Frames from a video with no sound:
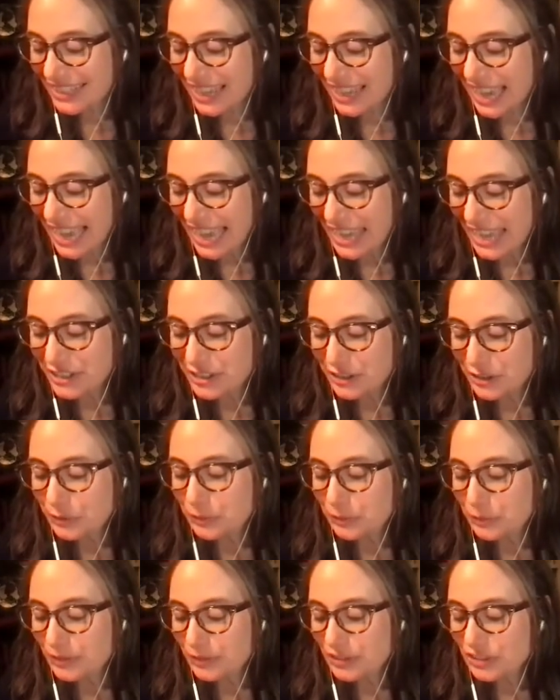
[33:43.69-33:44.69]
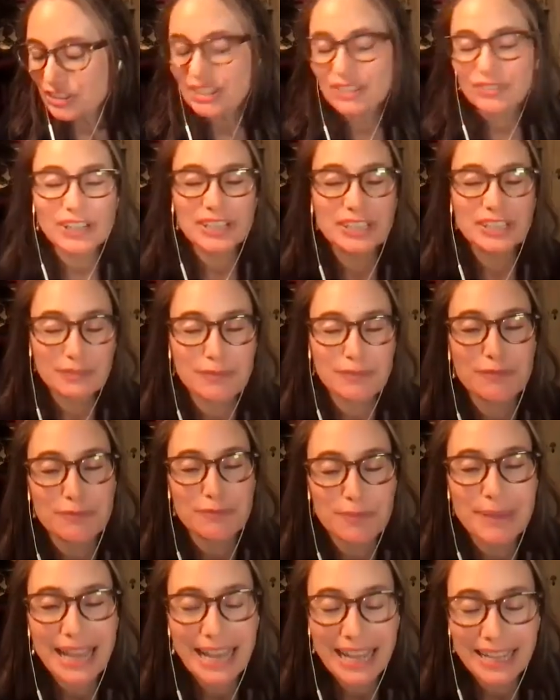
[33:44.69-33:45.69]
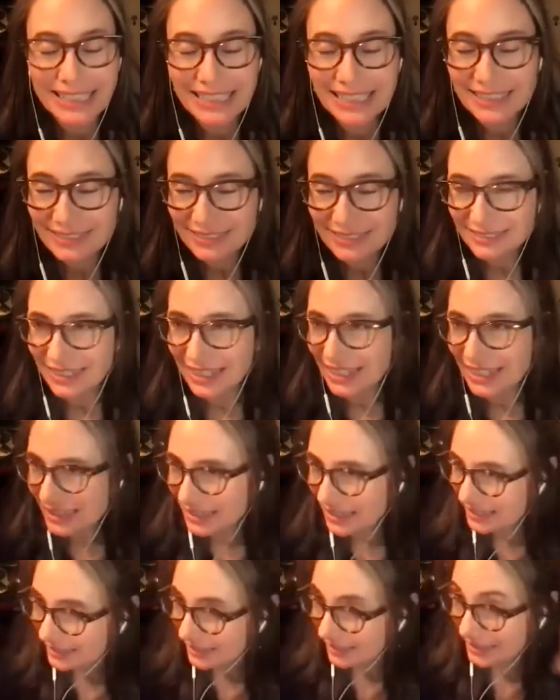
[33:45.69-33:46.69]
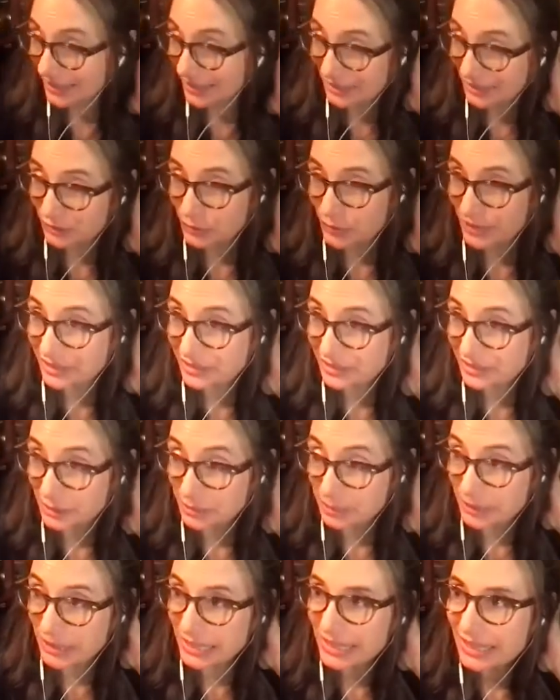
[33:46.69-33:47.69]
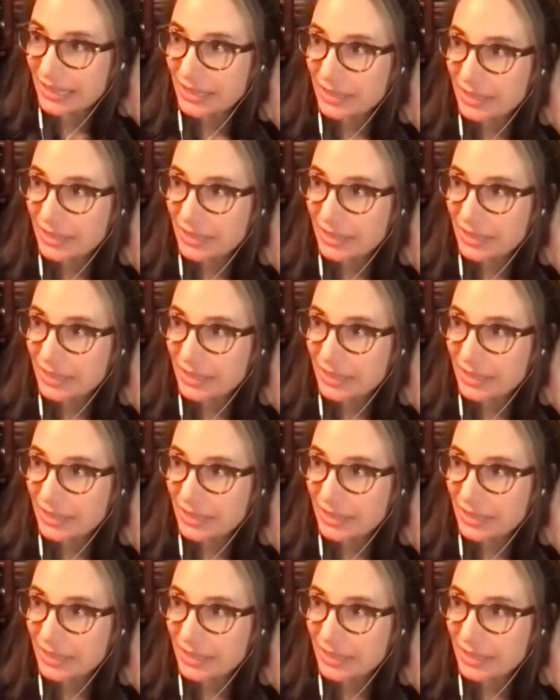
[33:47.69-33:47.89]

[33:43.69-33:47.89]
had to, she's very different from Allie, and that's quite deliberate,